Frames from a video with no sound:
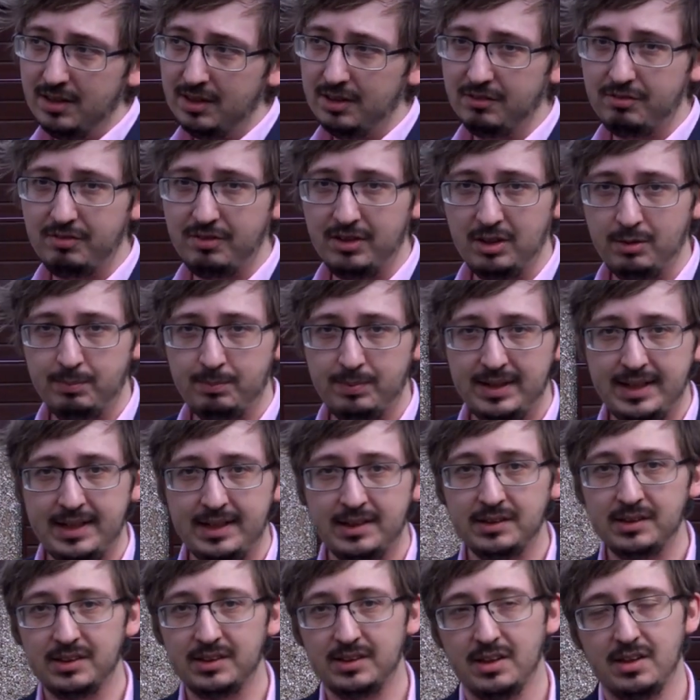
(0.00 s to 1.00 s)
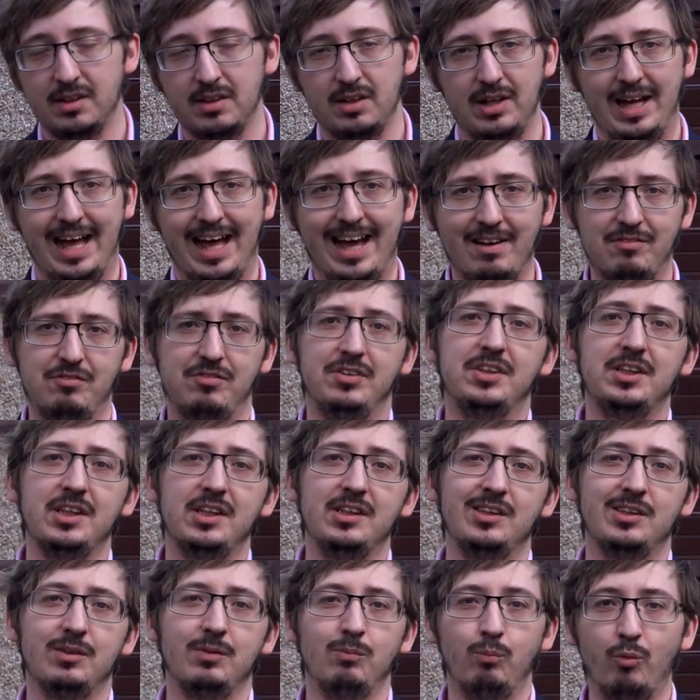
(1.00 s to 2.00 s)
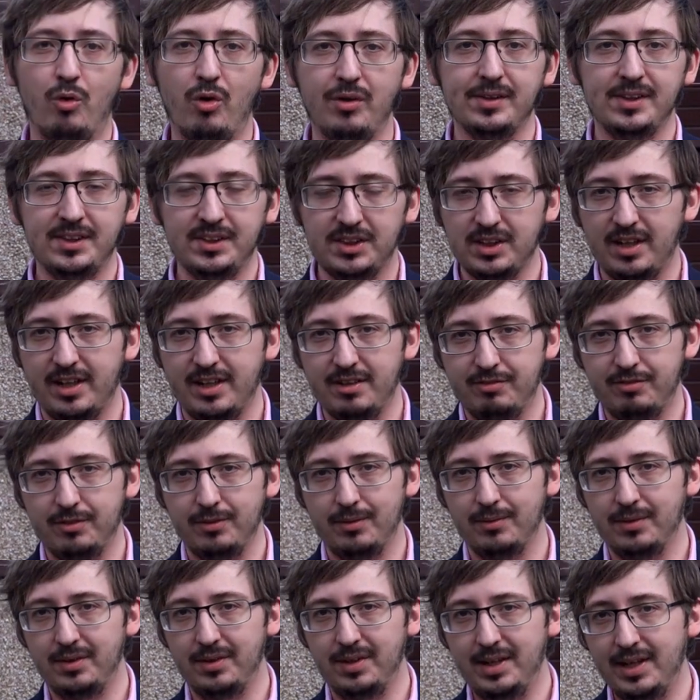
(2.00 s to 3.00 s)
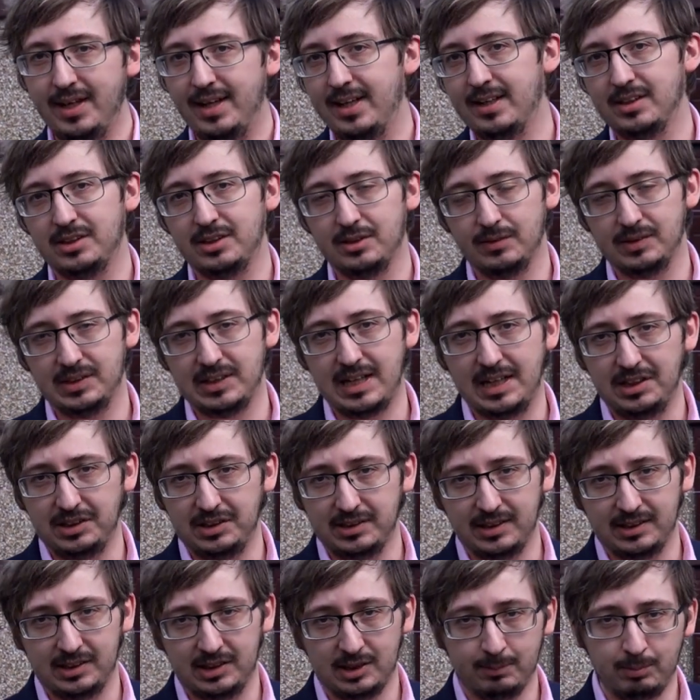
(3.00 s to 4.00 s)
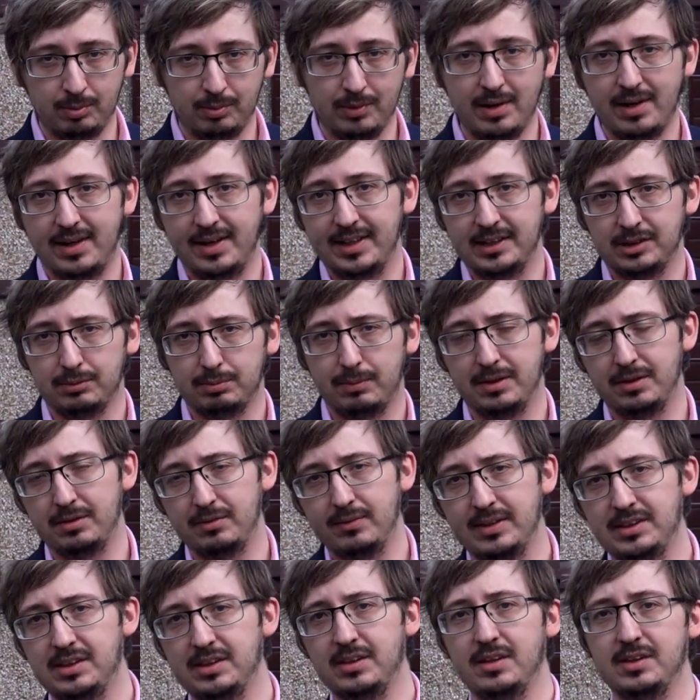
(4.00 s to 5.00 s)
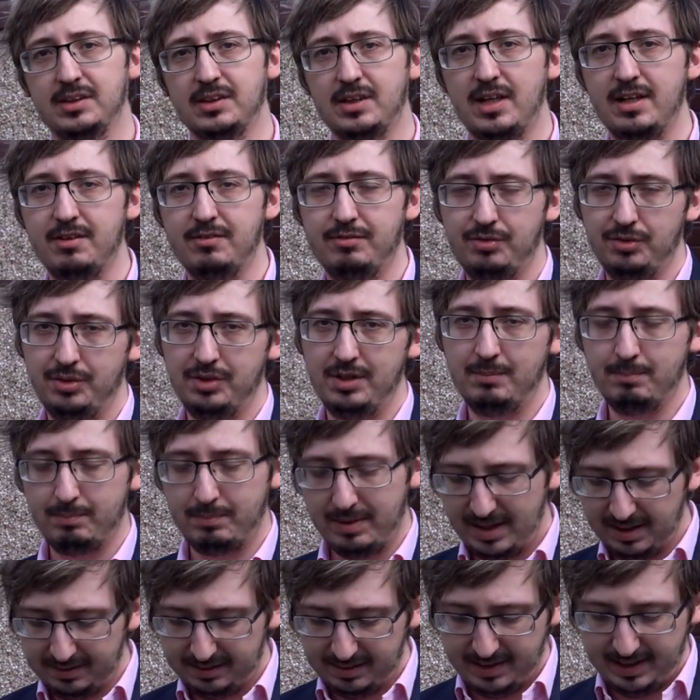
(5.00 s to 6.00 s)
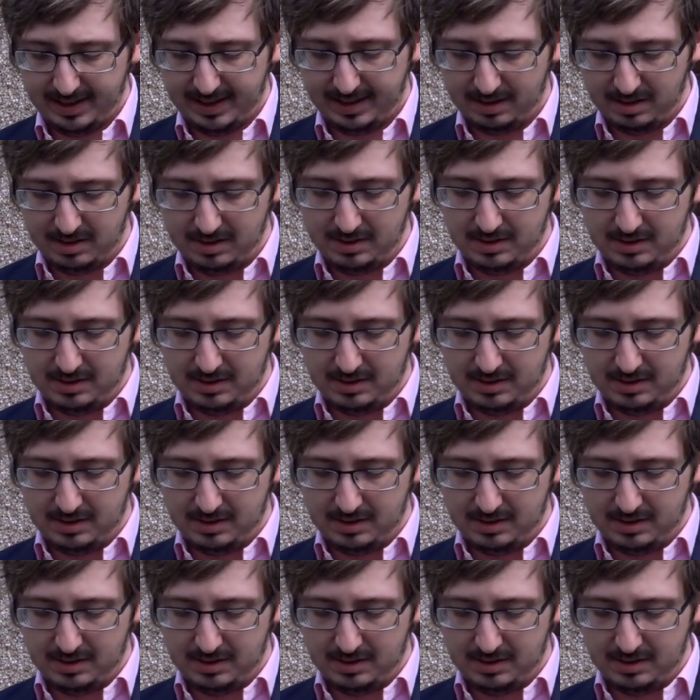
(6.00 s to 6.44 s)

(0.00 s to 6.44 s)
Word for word: The Philippines averages one typhoon a year, so it's actually a surprise when there isn't a typhoon impact there.